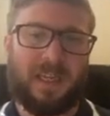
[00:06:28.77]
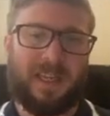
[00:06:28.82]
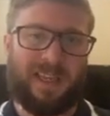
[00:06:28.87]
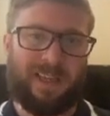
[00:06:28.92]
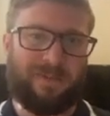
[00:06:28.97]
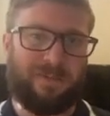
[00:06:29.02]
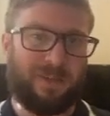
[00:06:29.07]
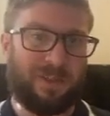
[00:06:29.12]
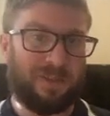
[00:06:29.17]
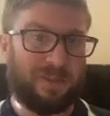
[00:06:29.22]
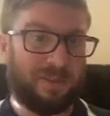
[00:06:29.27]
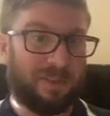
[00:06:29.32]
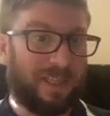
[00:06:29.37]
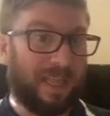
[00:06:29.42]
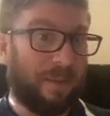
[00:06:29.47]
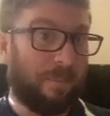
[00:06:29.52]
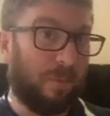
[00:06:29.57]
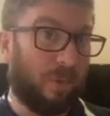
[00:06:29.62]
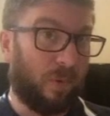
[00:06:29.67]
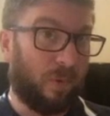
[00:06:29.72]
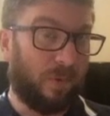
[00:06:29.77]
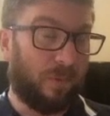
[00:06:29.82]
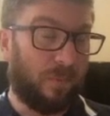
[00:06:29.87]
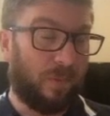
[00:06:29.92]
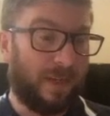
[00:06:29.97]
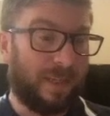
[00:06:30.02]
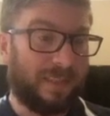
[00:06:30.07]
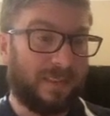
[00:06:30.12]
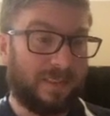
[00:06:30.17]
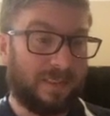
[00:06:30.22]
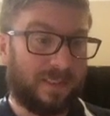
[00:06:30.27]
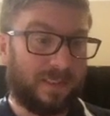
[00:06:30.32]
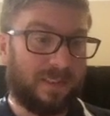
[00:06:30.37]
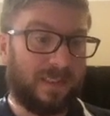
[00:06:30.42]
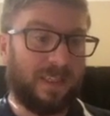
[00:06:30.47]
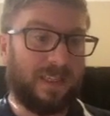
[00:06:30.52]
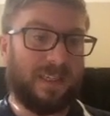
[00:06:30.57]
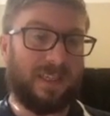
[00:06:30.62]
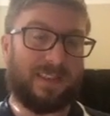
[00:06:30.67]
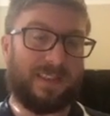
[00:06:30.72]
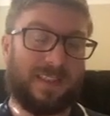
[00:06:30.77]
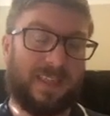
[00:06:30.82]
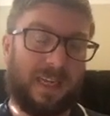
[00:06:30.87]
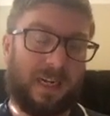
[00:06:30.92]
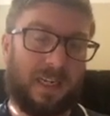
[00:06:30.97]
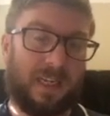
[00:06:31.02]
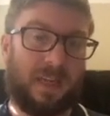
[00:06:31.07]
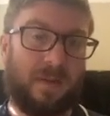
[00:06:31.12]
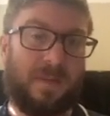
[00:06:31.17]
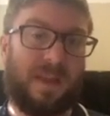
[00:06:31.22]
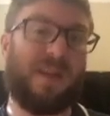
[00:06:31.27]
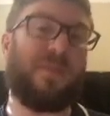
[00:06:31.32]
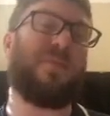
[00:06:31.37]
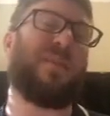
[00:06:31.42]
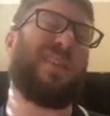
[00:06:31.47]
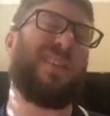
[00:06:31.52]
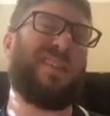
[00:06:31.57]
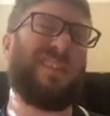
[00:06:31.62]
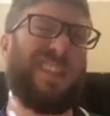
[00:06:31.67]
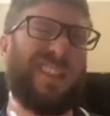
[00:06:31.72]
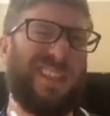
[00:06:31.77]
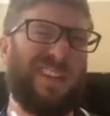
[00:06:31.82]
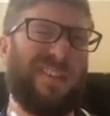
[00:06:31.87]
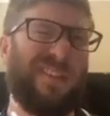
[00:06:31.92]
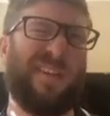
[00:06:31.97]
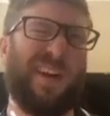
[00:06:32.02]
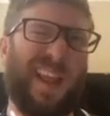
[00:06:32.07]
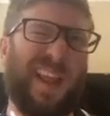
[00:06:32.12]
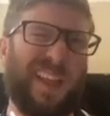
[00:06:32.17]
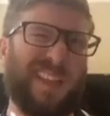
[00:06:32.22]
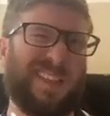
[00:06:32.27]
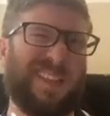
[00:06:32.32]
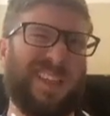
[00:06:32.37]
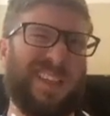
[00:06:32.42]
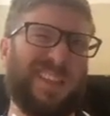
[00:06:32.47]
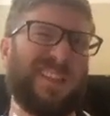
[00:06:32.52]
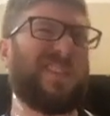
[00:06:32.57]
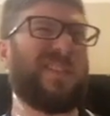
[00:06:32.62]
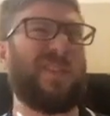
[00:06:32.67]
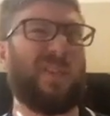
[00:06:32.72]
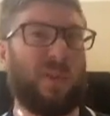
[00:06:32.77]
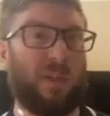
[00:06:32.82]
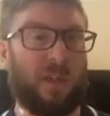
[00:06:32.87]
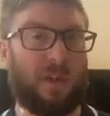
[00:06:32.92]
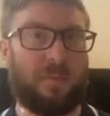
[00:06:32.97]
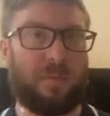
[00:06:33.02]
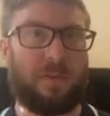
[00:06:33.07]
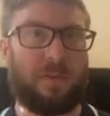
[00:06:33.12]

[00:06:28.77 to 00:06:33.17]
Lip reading: If you do that more than once, it's going to come out with a different answer and it's not going to be